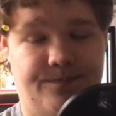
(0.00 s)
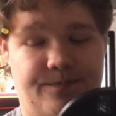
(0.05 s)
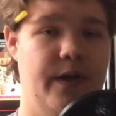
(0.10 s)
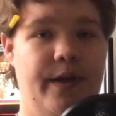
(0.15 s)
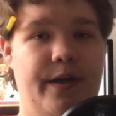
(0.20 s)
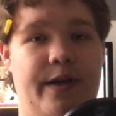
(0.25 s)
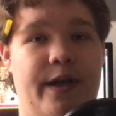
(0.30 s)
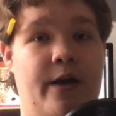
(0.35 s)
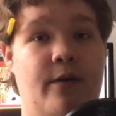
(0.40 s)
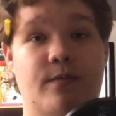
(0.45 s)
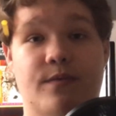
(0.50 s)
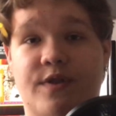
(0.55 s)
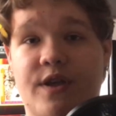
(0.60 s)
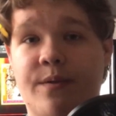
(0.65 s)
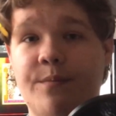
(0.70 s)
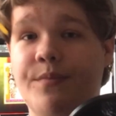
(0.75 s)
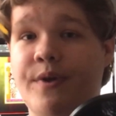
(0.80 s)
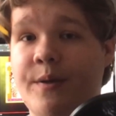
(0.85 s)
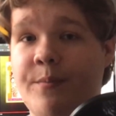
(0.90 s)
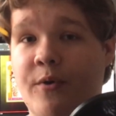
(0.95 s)
Now,
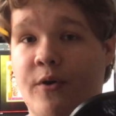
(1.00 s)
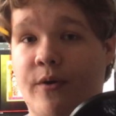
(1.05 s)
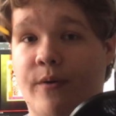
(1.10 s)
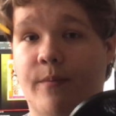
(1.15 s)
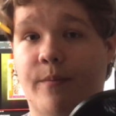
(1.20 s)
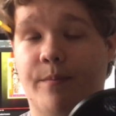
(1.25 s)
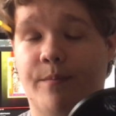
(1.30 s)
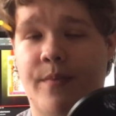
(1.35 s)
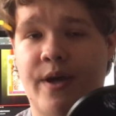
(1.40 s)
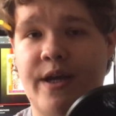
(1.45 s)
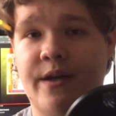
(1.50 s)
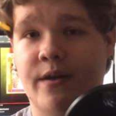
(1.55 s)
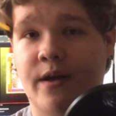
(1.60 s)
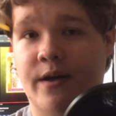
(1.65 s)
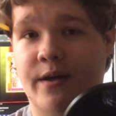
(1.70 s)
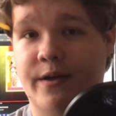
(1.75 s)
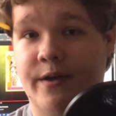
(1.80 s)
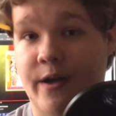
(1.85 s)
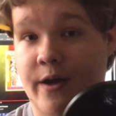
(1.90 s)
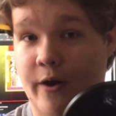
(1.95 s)
some people may
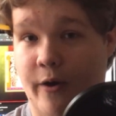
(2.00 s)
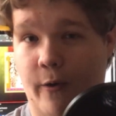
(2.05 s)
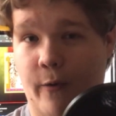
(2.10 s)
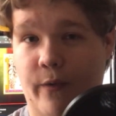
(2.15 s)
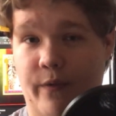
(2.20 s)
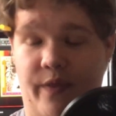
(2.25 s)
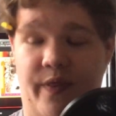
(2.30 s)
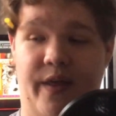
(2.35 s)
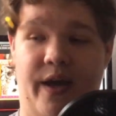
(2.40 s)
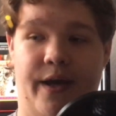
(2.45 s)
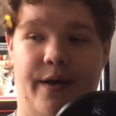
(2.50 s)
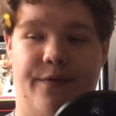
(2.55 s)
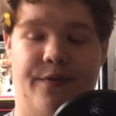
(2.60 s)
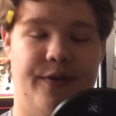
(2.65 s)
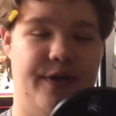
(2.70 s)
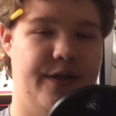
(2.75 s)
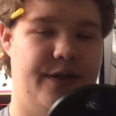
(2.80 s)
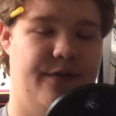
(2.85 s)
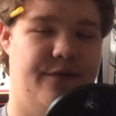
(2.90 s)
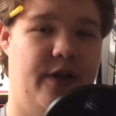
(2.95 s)
not know that
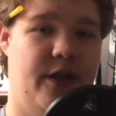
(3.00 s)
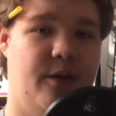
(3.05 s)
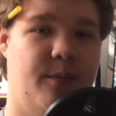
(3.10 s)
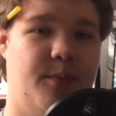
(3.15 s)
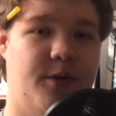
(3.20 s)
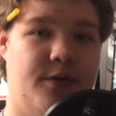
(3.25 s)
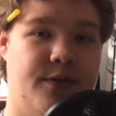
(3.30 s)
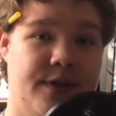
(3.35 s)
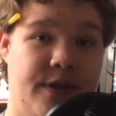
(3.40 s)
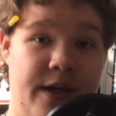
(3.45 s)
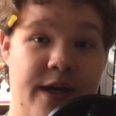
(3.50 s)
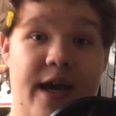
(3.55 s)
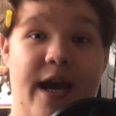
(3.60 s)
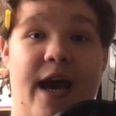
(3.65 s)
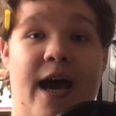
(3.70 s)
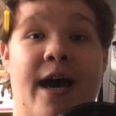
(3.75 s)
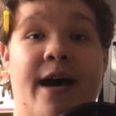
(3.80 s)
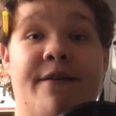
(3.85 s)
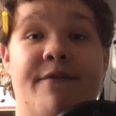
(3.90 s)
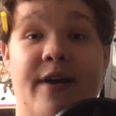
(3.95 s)
the developers
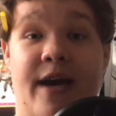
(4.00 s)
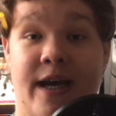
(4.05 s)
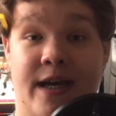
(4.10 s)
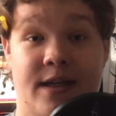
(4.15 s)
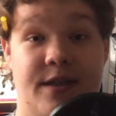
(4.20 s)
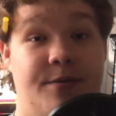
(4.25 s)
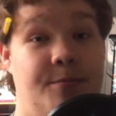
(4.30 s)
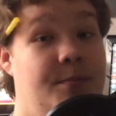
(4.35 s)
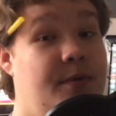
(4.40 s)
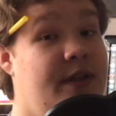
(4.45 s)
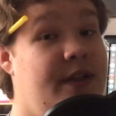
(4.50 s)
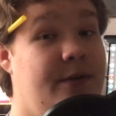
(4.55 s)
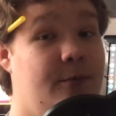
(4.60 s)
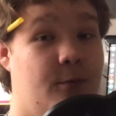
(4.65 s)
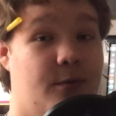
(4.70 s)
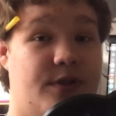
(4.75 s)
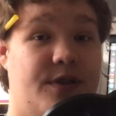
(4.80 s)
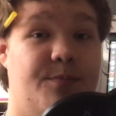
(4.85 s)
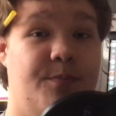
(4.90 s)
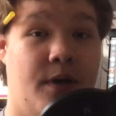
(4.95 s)
have actively
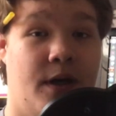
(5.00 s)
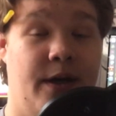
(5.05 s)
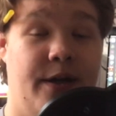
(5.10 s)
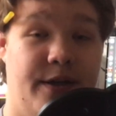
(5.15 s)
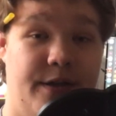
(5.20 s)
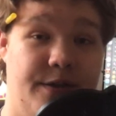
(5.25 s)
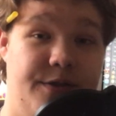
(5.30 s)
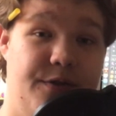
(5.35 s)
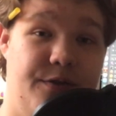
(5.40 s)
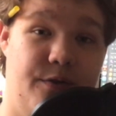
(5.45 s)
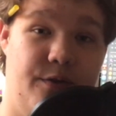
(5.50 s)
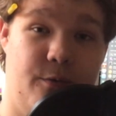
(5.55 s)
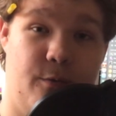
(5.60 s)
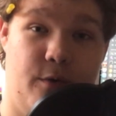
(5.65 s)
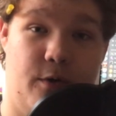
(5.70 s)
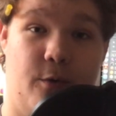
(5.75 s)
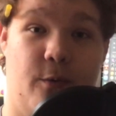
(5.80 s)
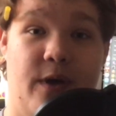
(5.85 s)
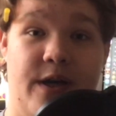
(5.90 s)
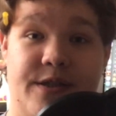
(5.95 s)
responded to the
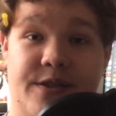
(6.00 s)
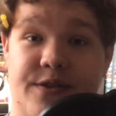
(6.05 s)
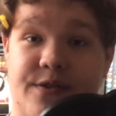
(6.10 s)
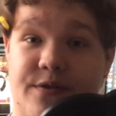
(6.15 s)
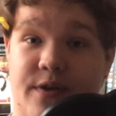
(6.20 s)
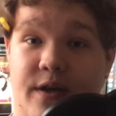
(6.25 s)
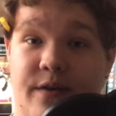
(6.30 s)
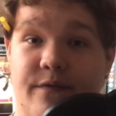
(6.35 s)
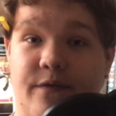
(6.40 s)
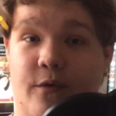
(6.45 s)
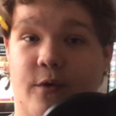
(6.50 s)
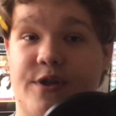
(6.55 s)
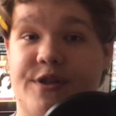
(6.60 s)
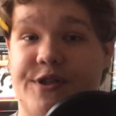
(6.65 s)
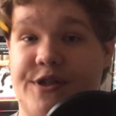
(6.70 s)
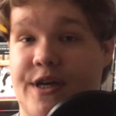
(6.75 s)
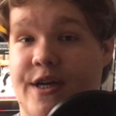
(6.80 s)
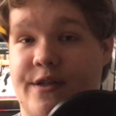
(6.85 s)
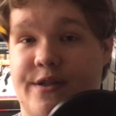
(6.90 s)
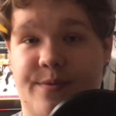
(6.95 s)
request of voice
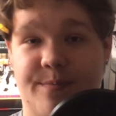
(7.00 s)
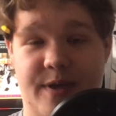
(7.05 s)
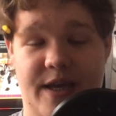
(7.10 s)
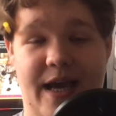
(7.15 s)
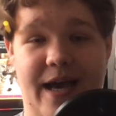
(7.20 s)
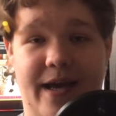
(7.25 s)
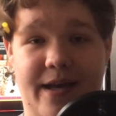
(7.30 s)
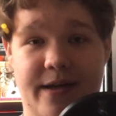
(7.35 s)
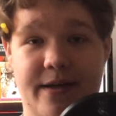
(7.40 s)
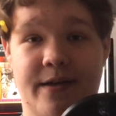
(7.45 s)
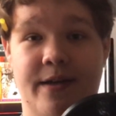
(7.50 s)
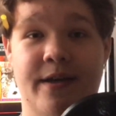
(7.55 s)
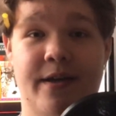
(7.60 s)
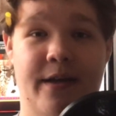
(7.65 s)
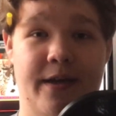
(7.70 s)
chat to be added